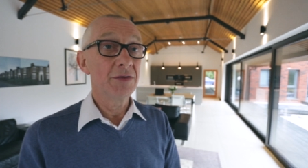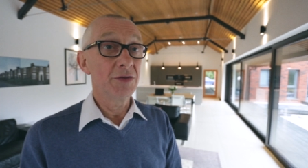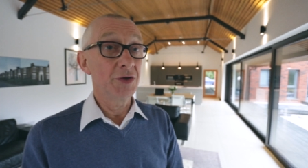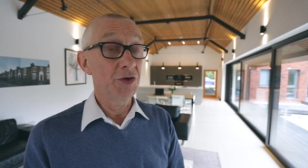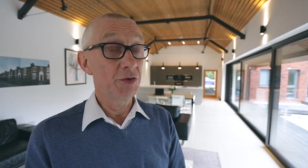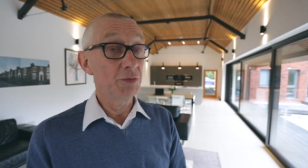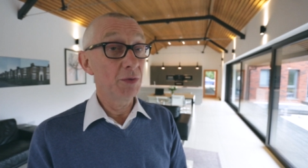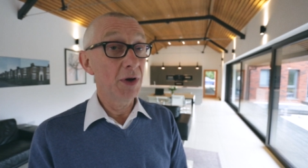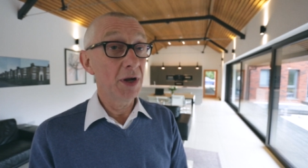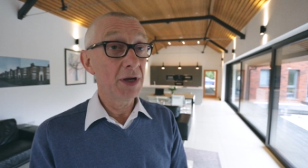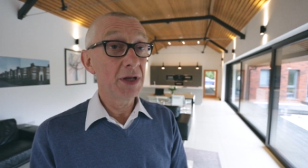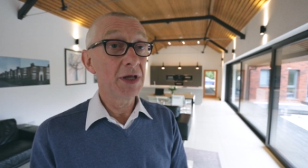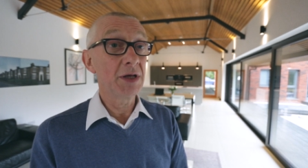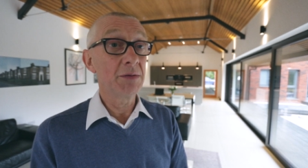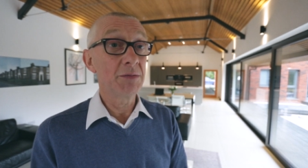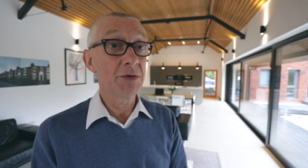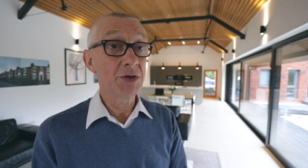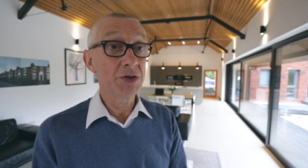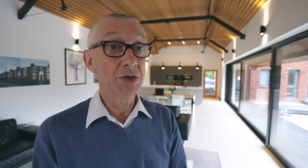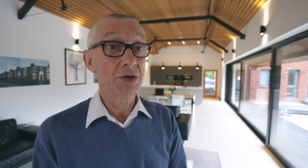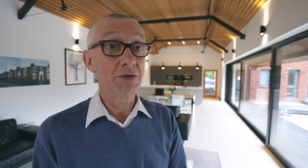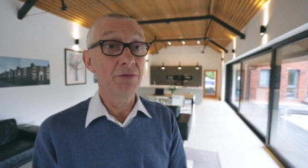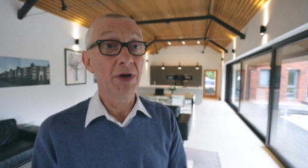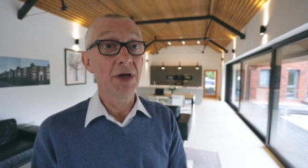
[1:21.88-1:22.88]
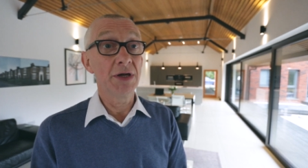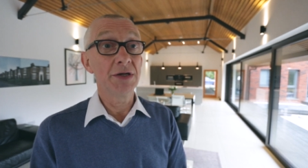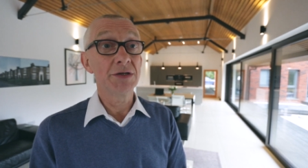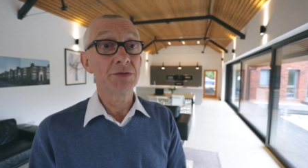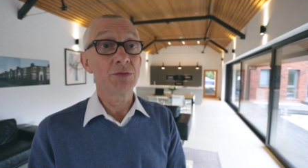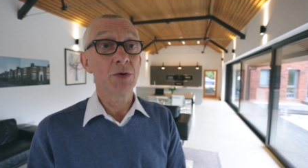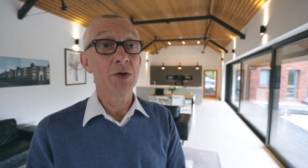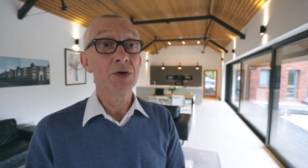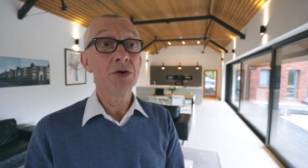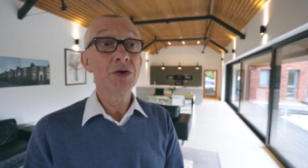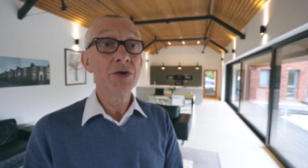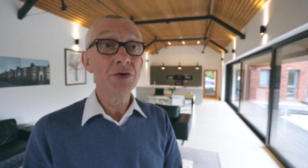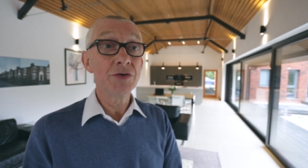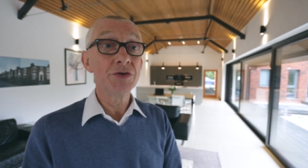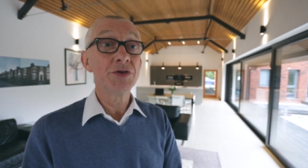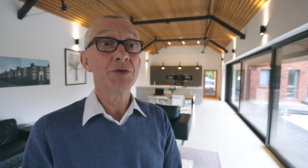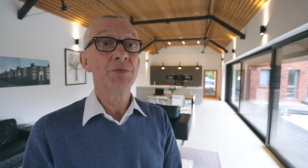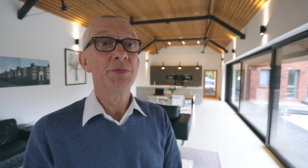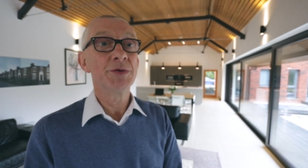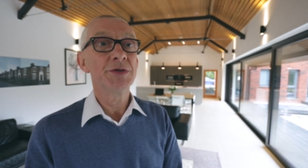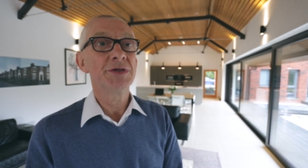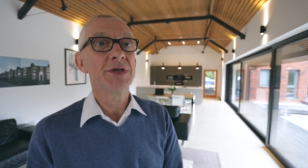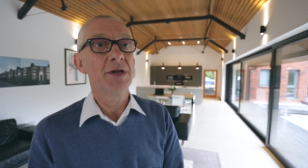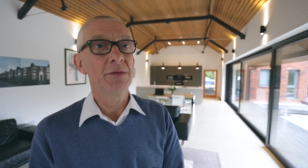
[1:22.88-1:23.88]
the dwelling emission rate is
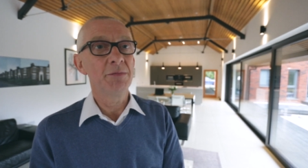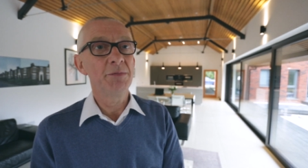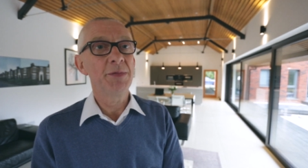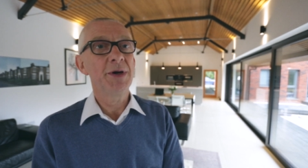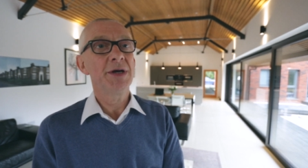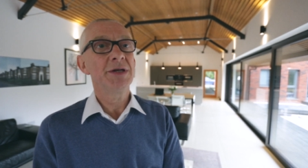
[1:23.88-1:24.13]
100%